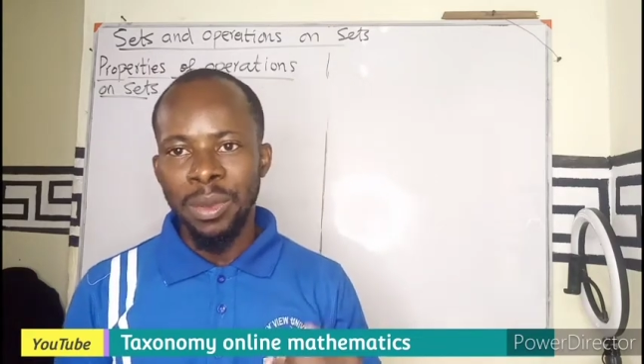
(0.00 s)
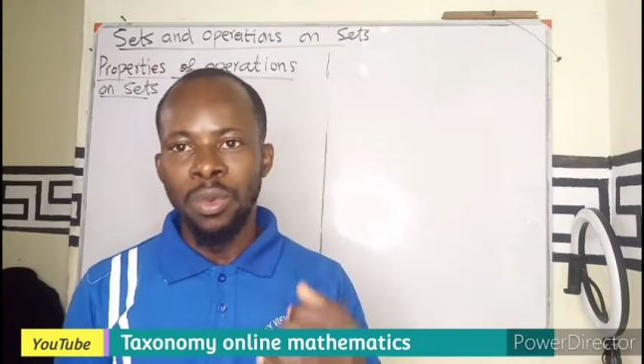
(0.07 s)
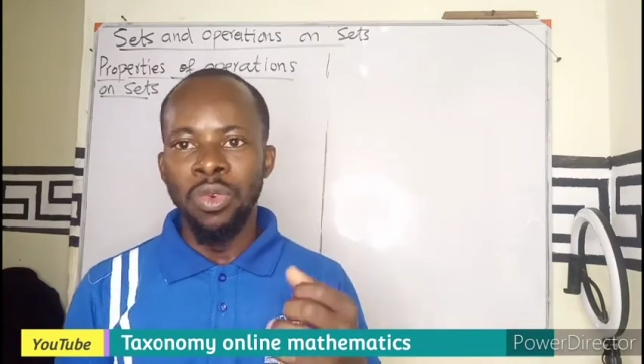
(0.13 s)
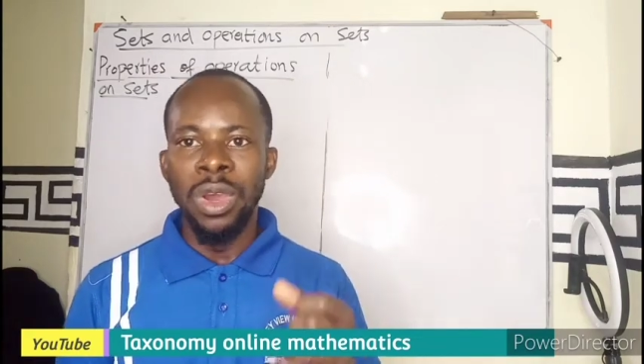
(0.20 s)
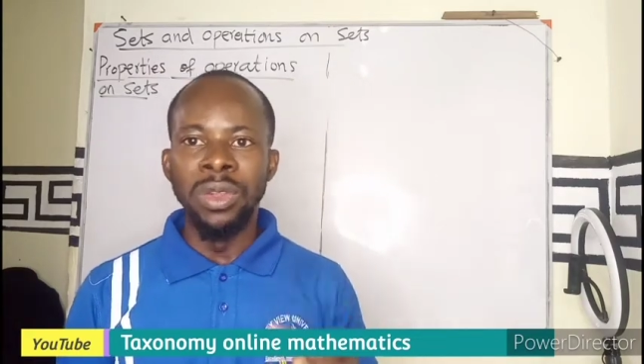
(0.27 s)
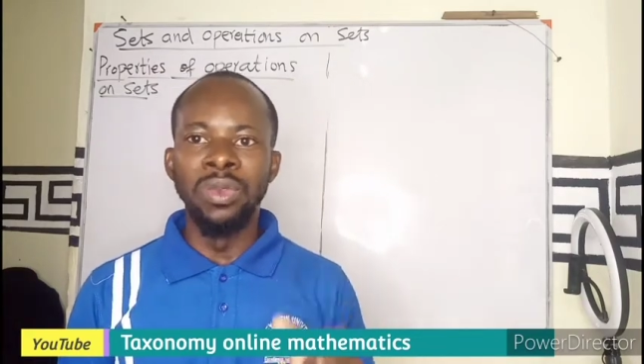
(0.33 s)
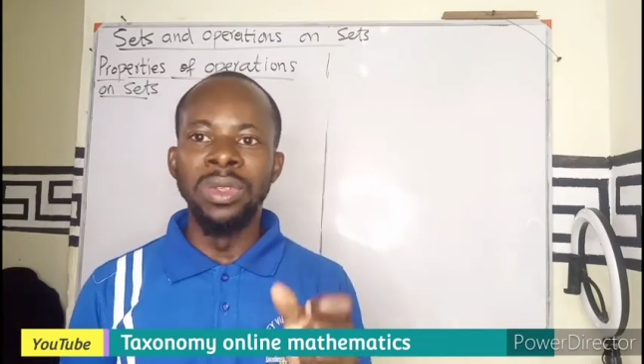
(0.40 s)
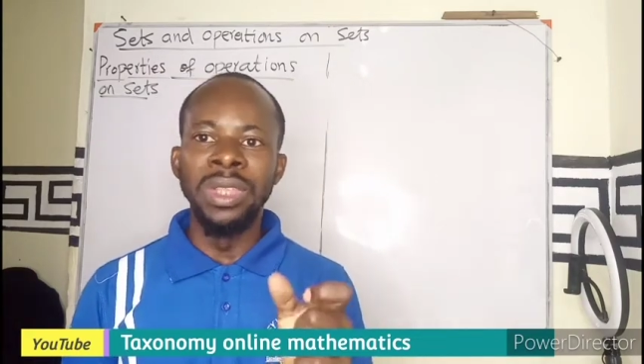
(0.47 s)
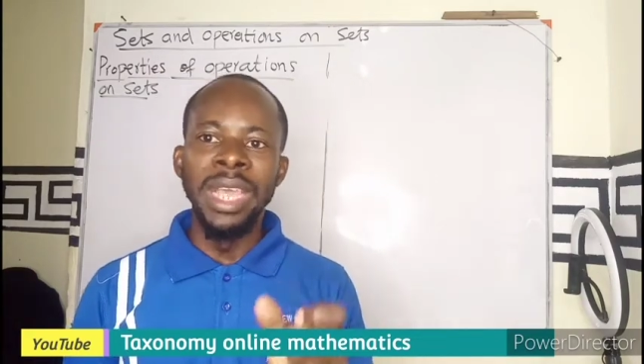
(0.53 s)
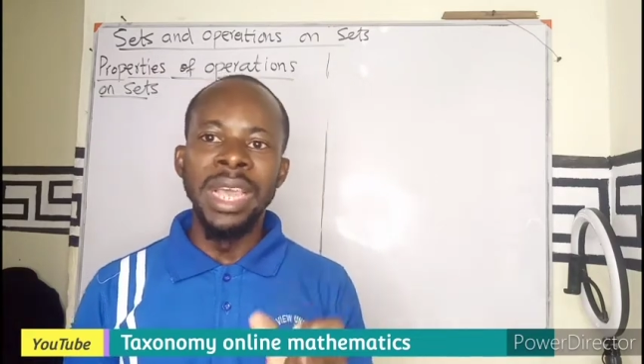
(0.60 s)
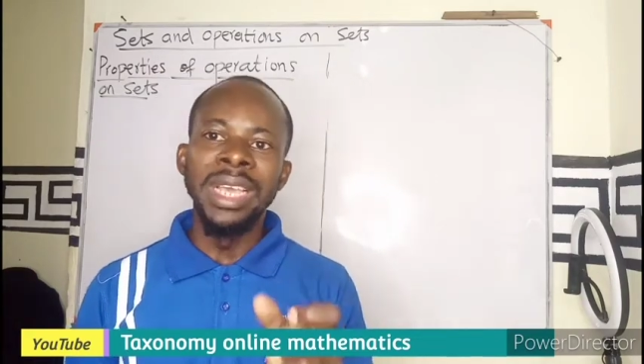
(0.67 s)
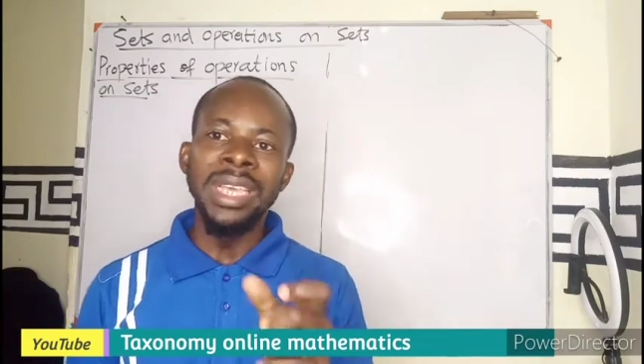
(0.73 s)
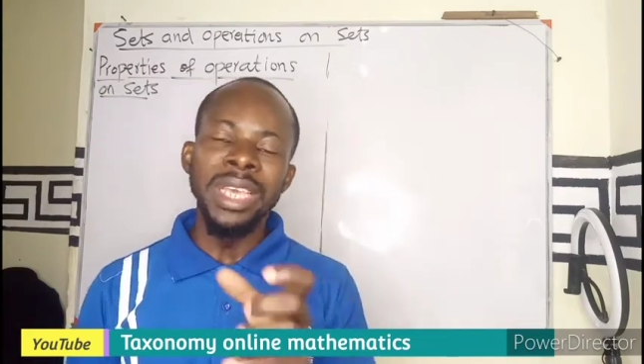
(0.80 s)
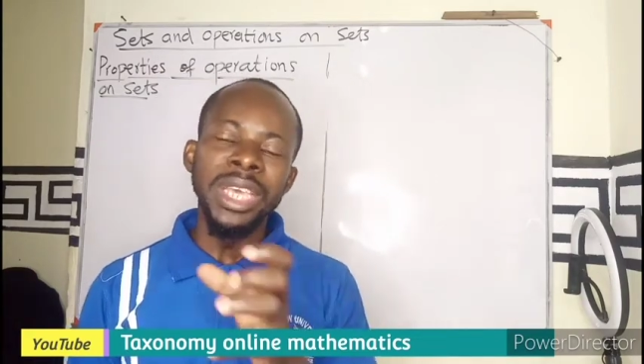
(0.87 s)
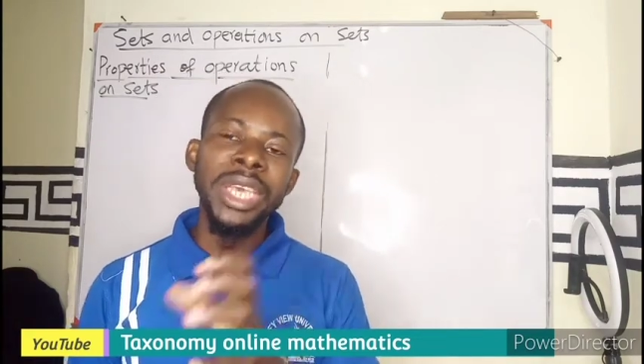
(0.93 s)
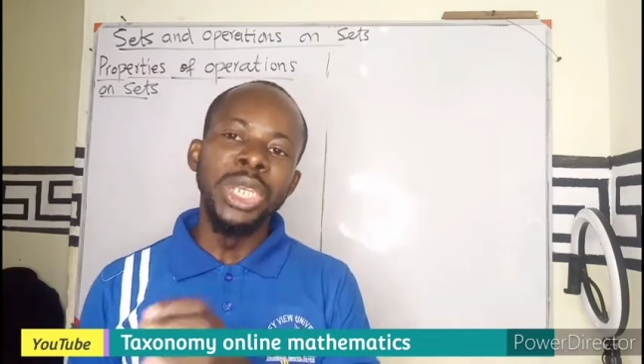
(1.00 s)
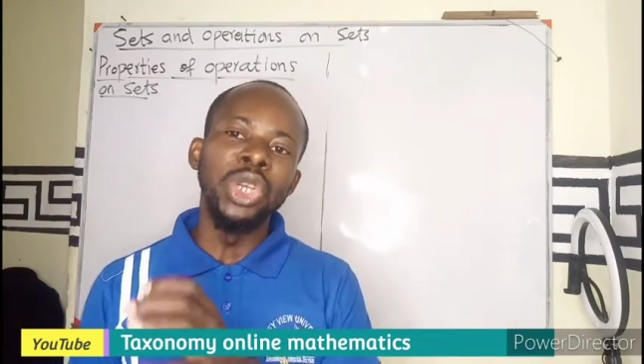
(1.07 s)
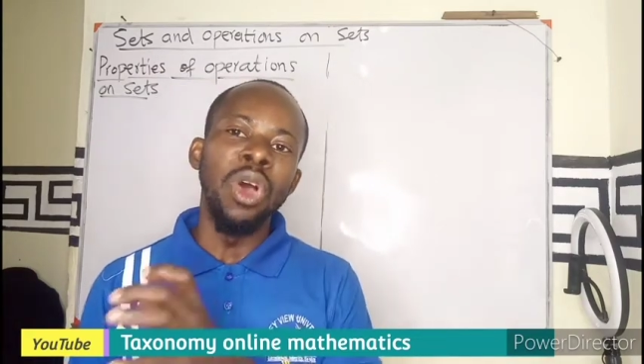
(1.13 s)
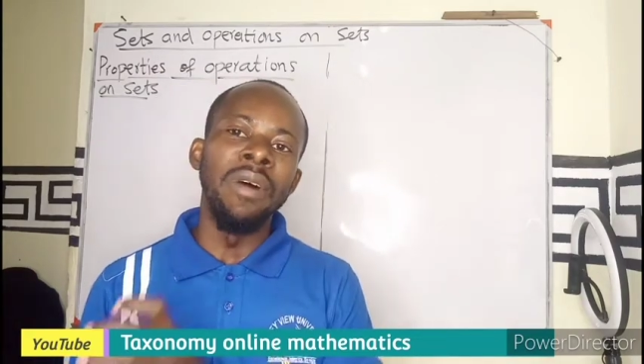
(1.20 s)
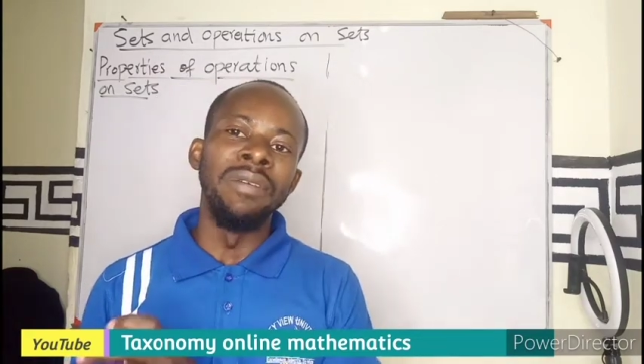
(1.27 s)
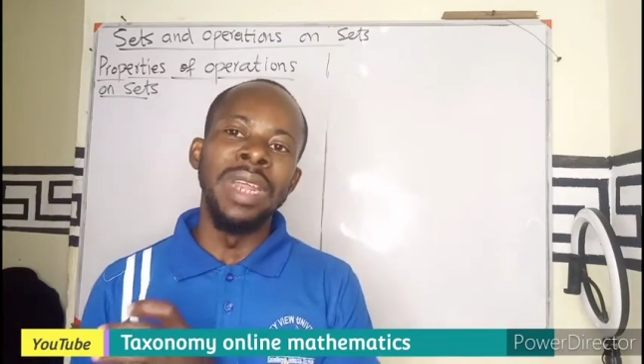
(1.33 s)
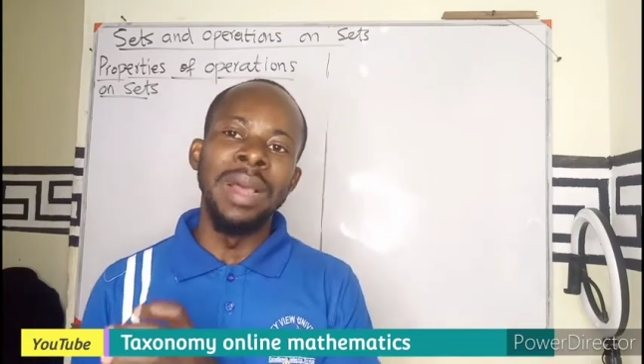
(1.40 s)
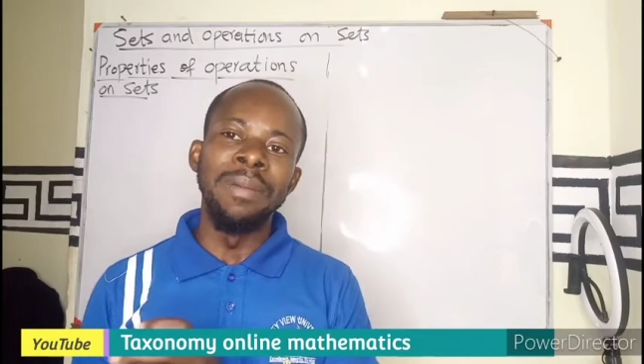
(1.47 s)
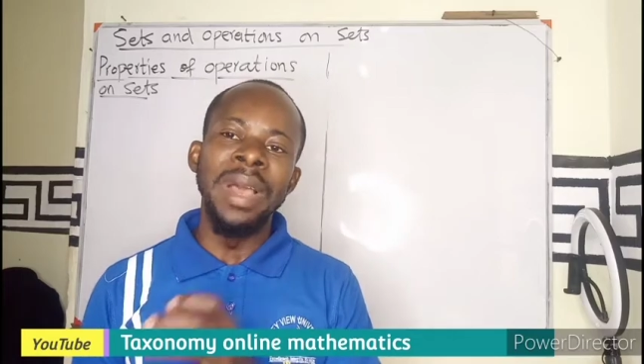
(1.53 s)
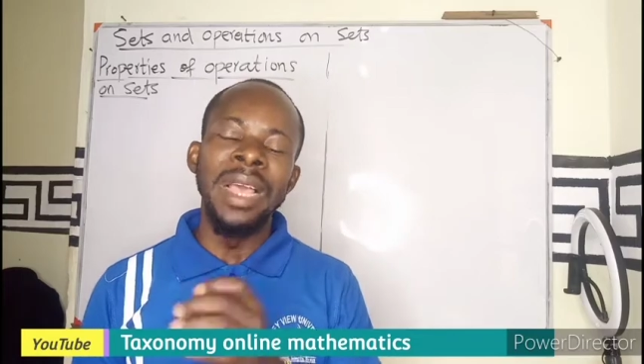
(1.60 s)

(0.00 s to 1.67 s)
We want to take each of them